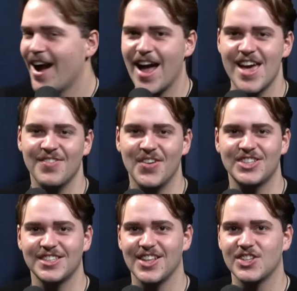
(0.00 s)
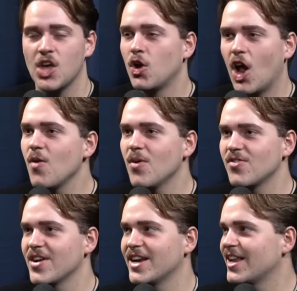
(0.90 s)
and everyone just looked no
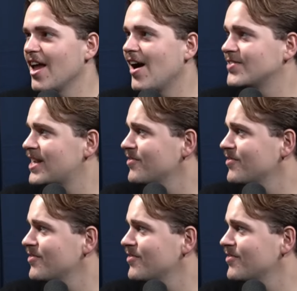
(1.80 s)
one really laughed and